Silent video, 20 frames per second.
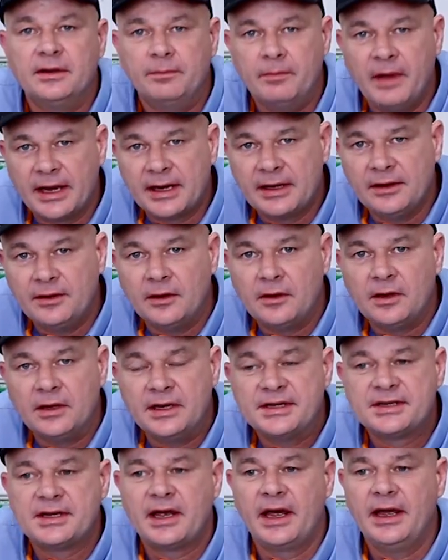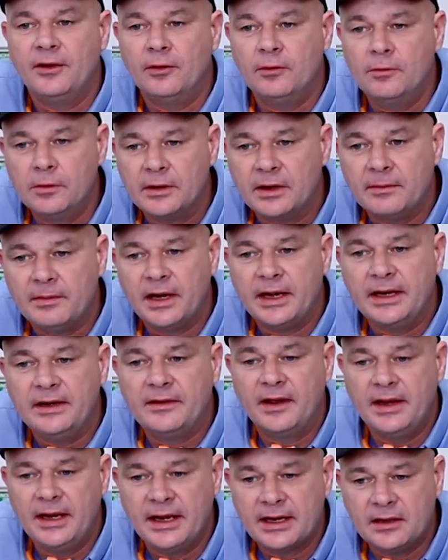to mechanise and automate
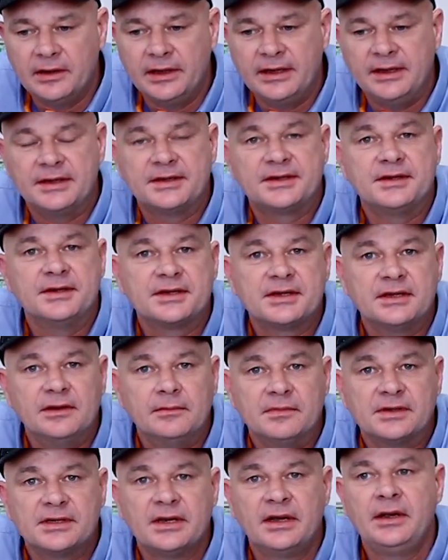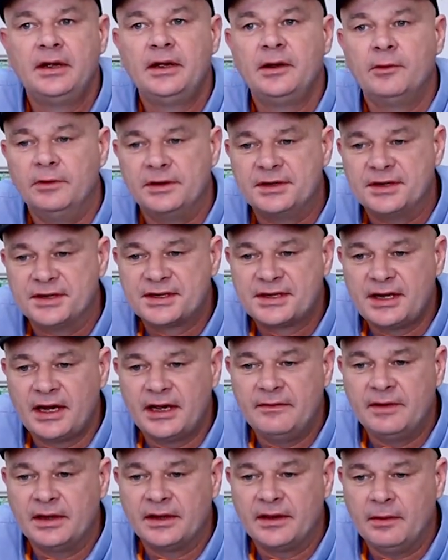their cleaning systems, which is
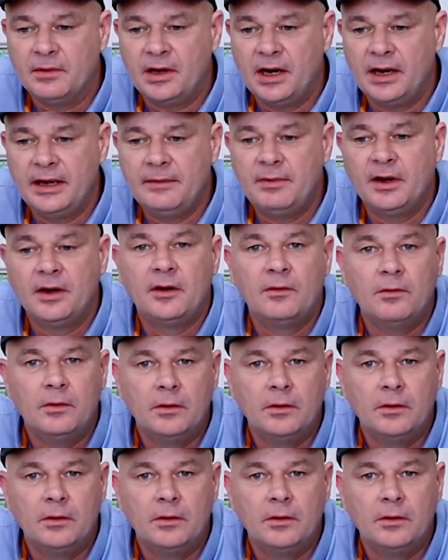saving them labour,